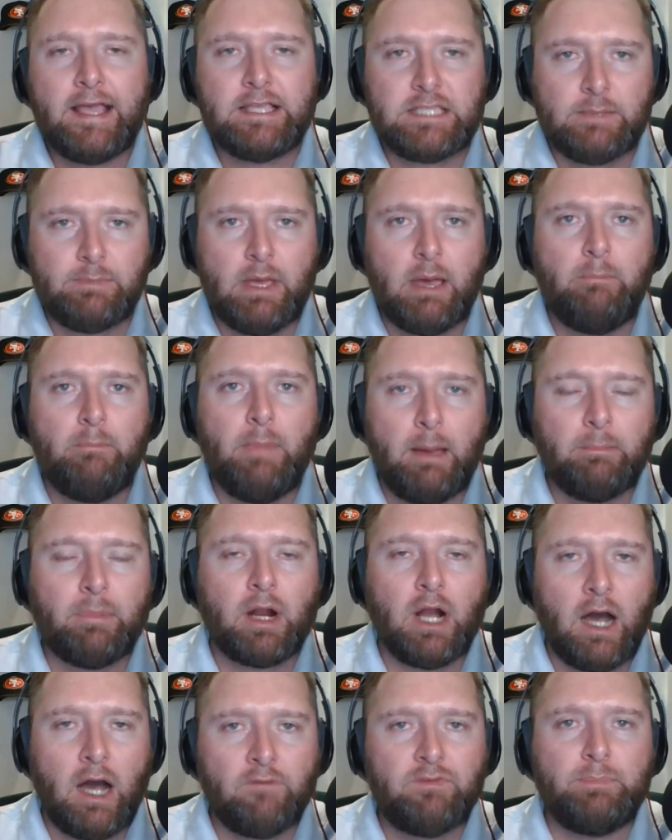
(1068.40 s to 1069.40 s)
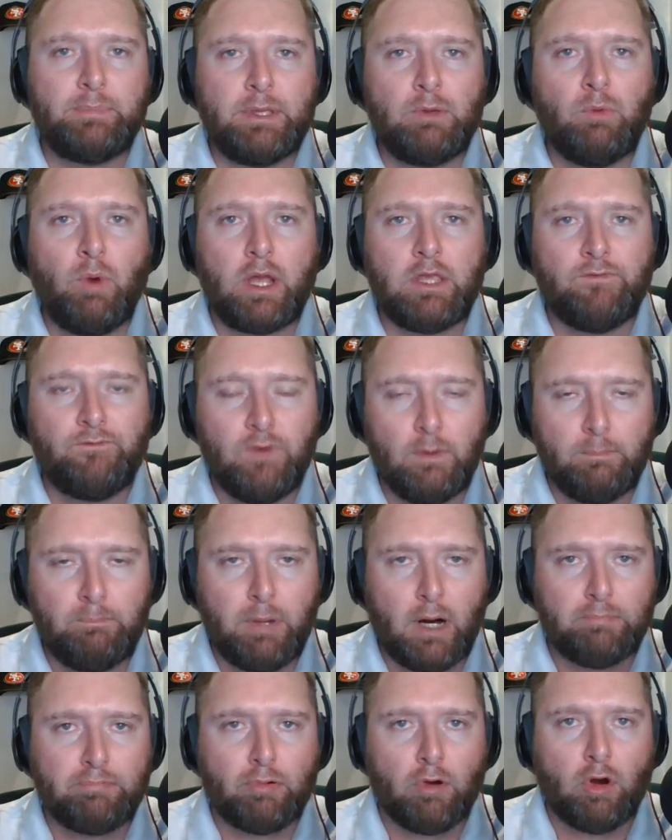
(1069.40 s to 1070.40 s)
is going to be a member of the BYU
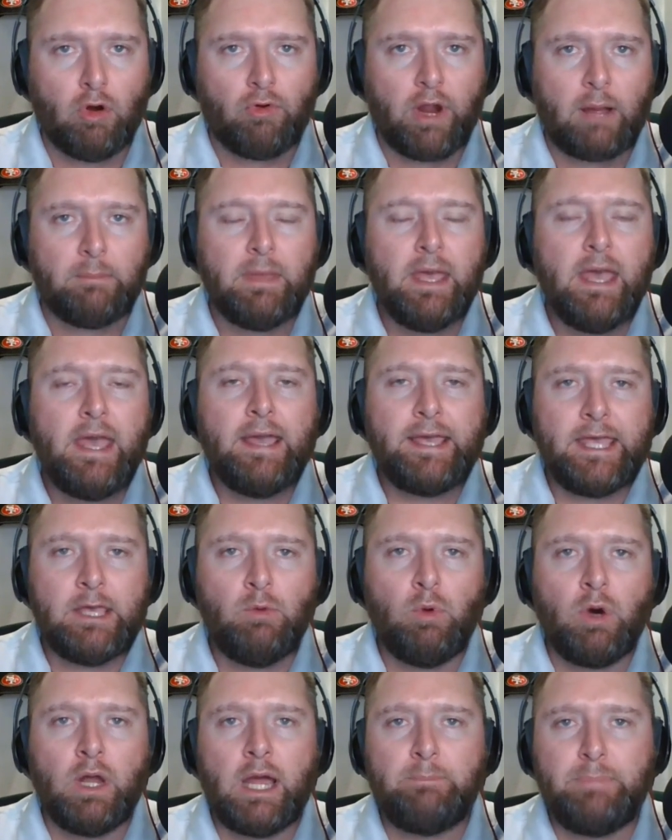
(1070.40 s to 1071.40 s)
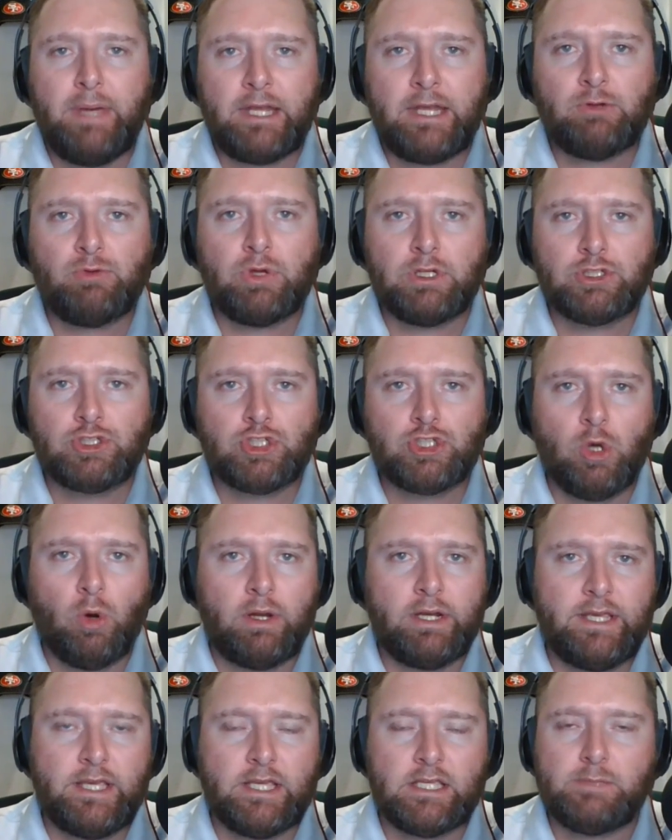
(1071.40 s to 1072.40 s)
football program. He went on Ben Criddle's show
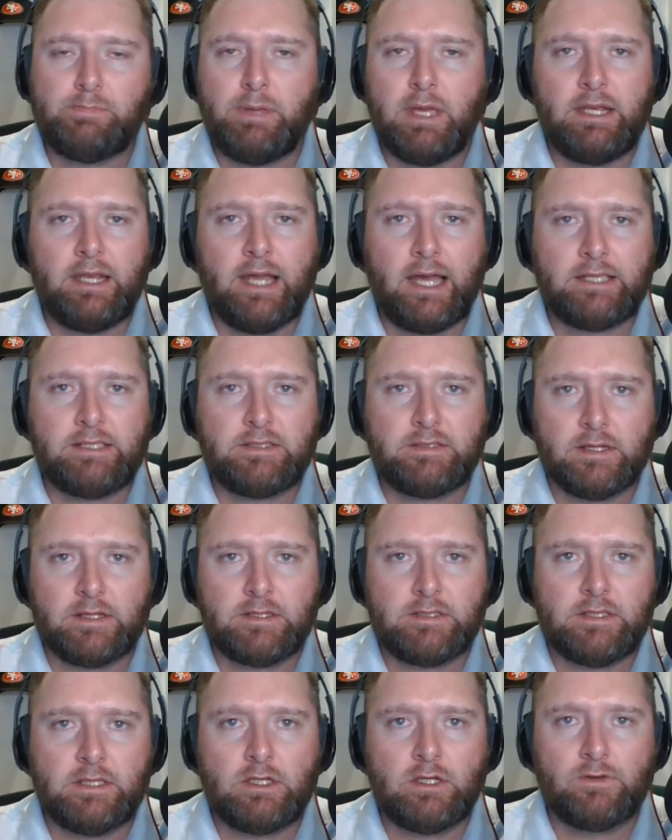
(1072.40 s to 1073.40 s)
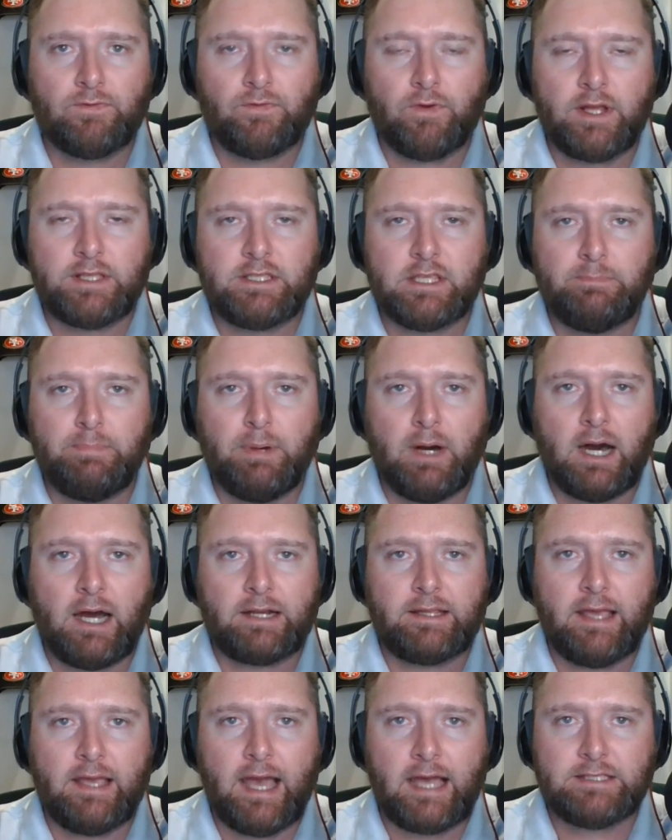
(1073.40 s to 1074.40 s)
on ESPN 960, good friends of the
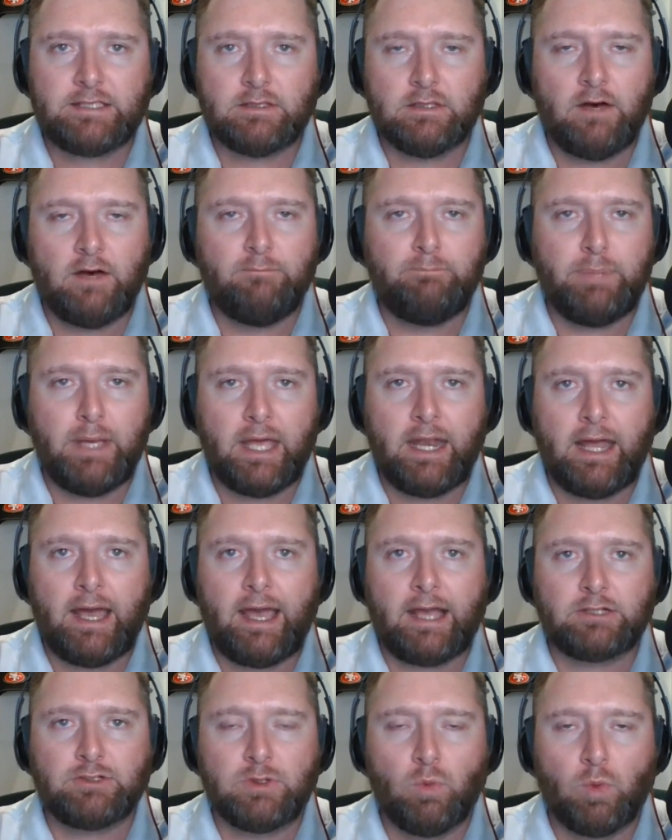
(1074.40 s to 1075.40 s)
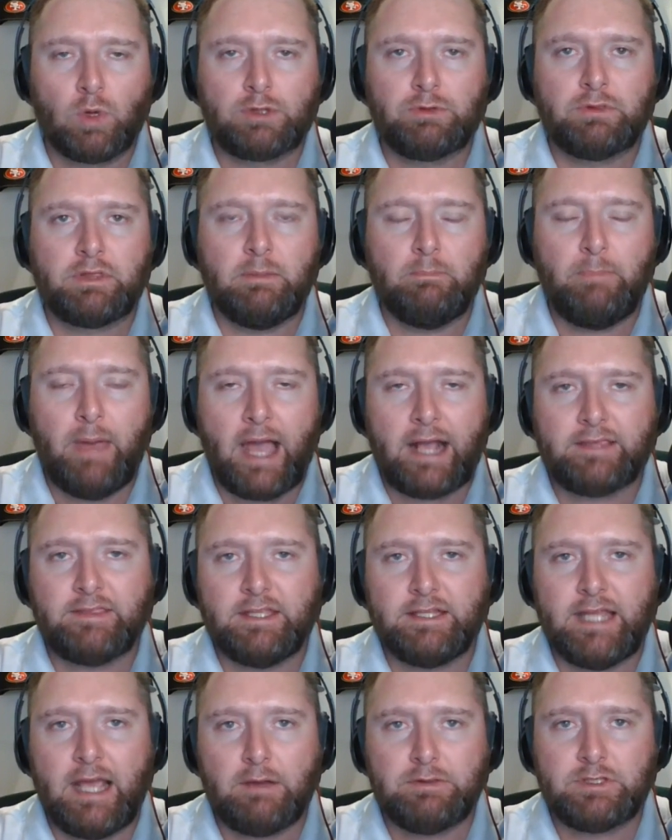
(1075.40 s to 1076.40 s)
podcast. I love Ben. I actually worked with him back in
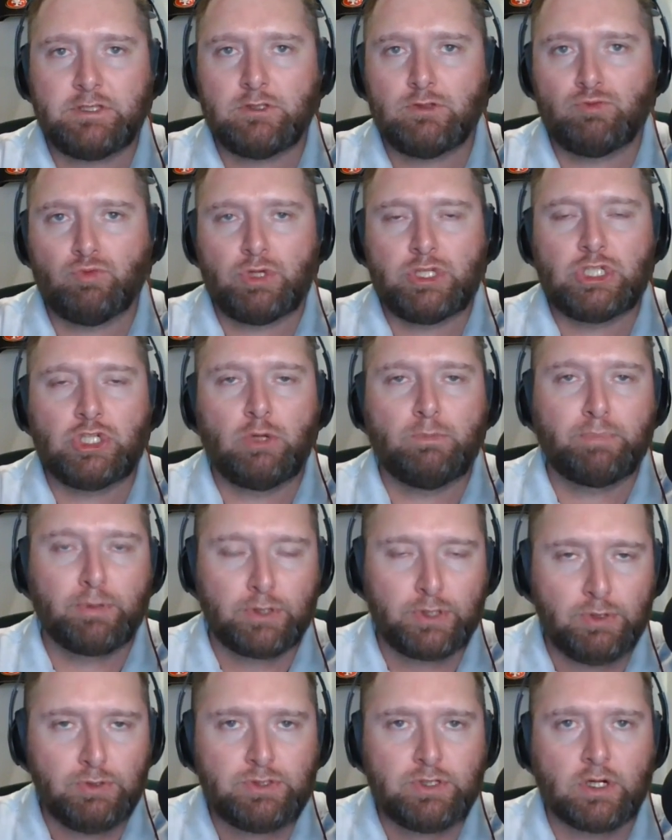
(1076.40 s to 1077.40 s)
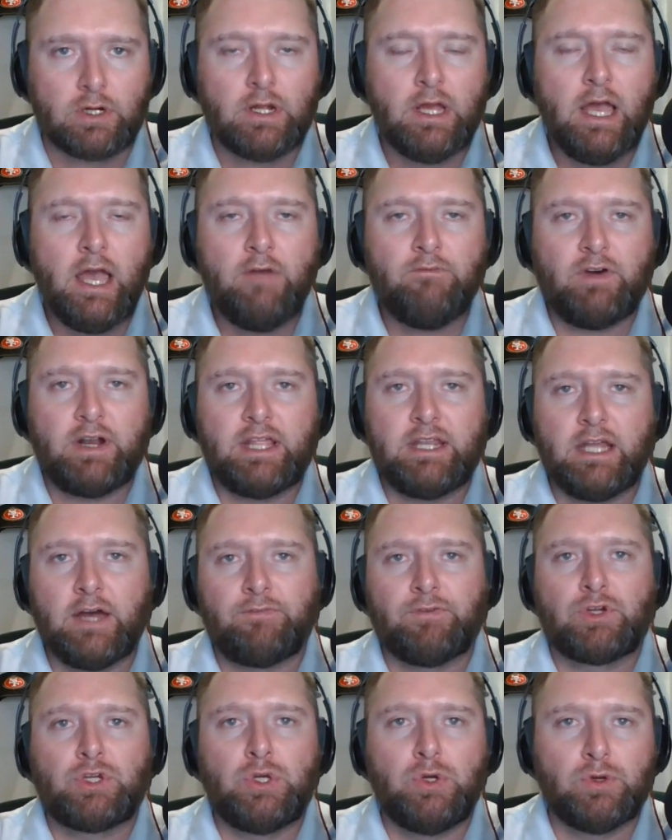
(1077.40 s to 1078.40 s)
the day. I was his original producer, funny
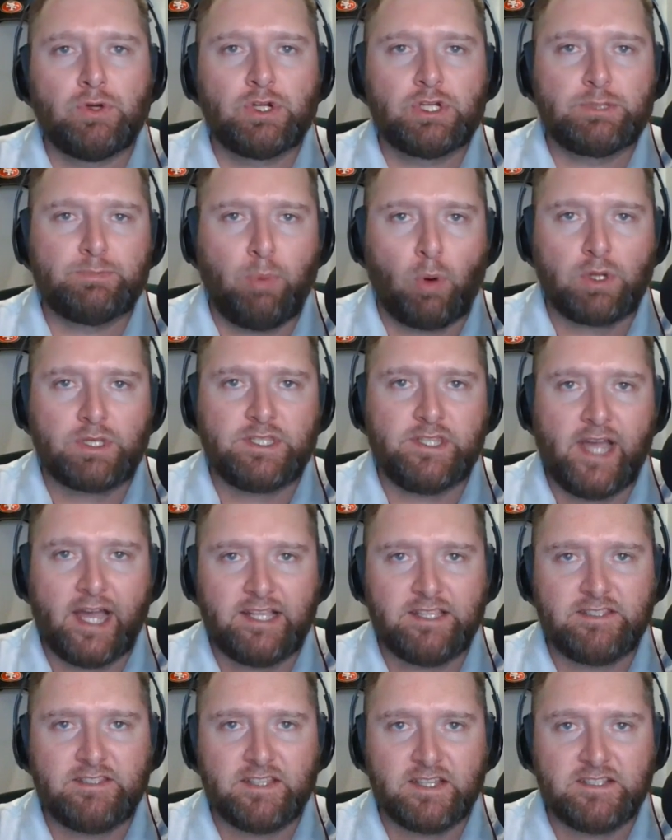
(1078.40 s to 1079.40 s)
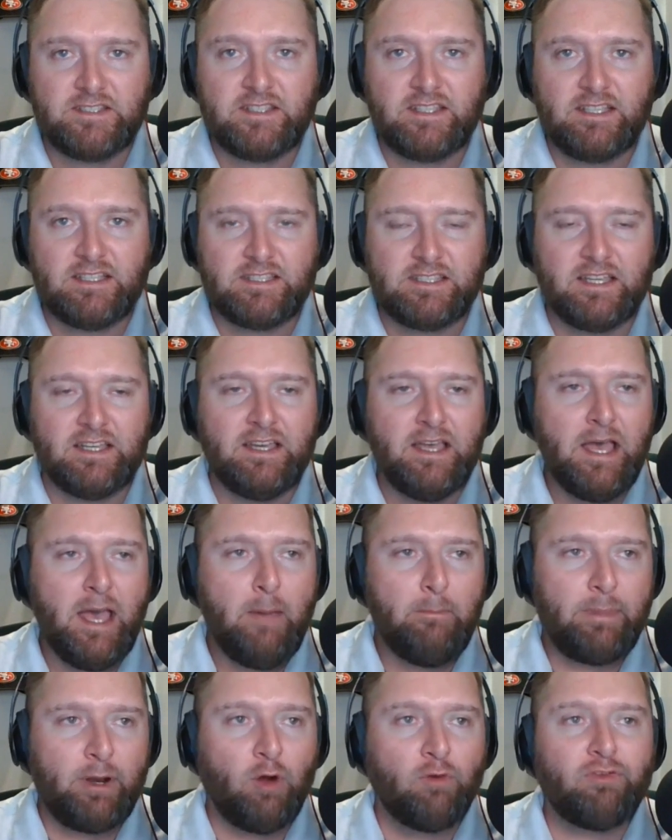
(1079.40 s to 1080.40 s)
enough, for Cougar Sports 960. It's a, uh,
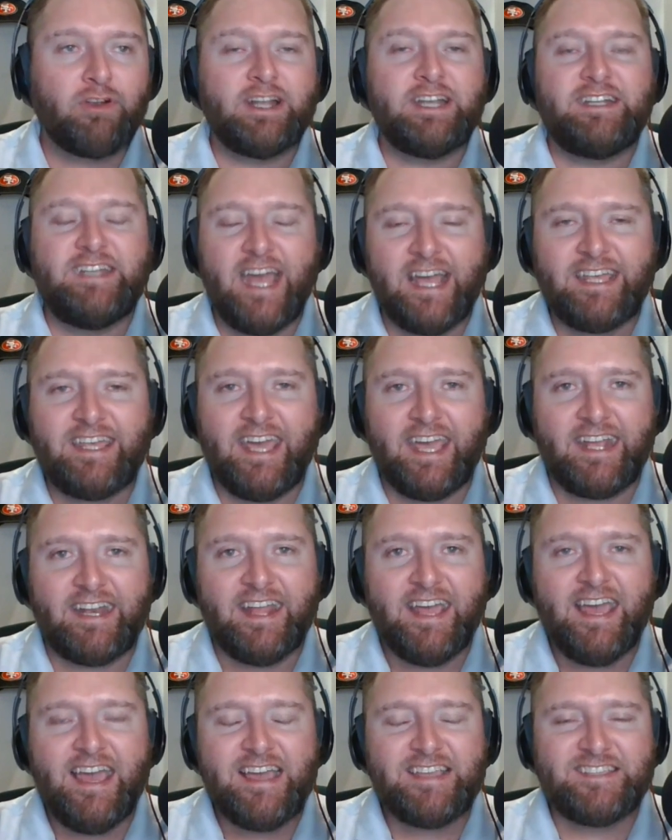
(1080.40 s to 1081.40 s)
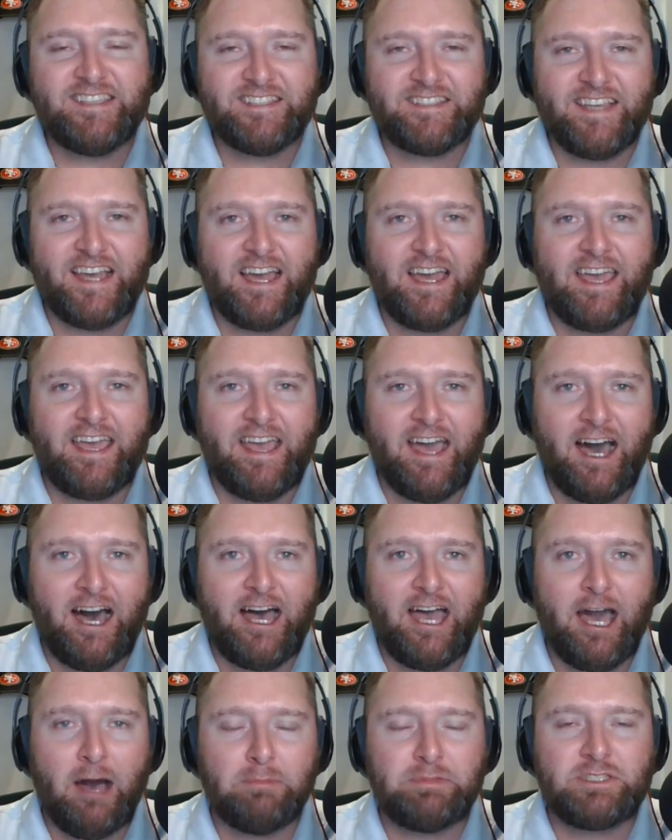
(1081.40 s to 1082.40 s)
been over a decade since I
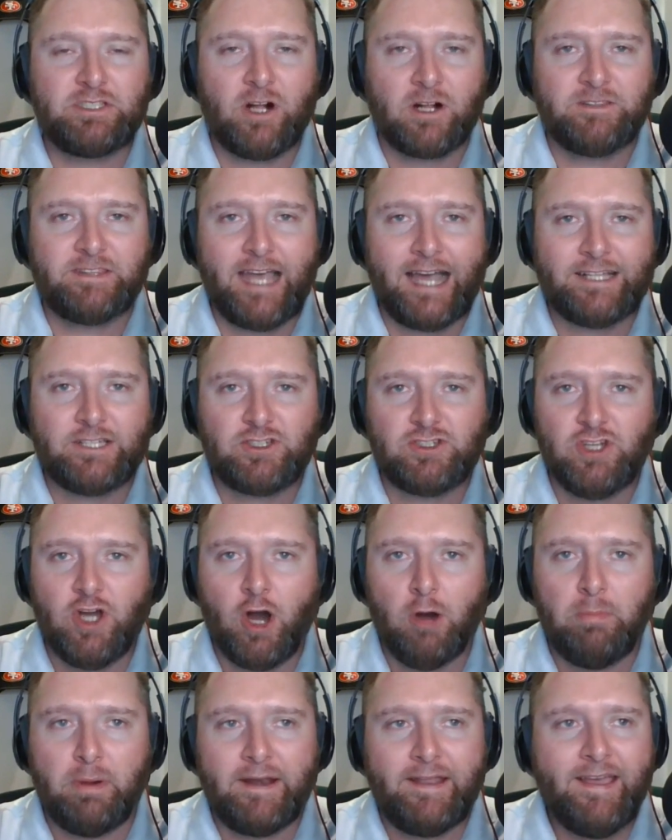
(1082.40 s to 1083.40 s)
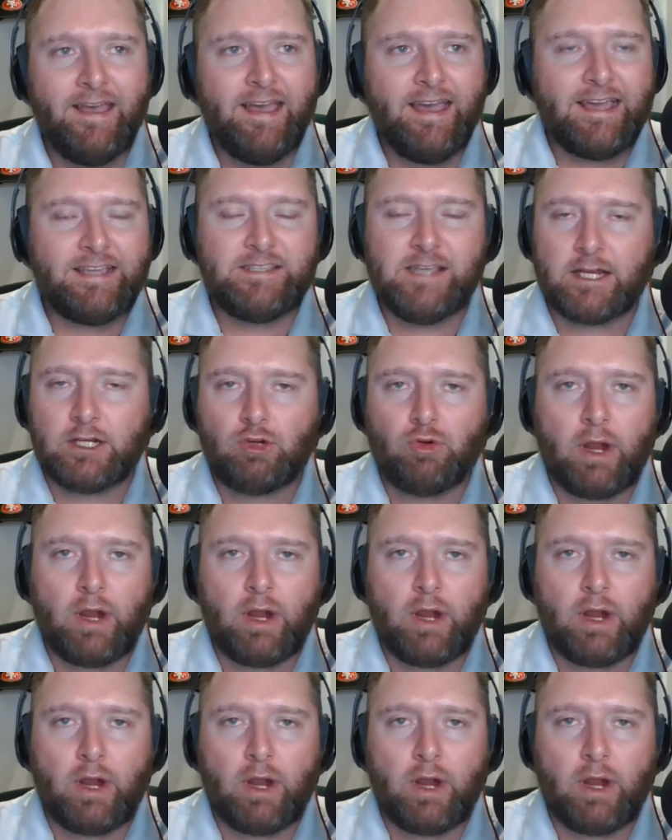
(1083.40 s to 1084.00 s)
uh, helped start that show, but he's done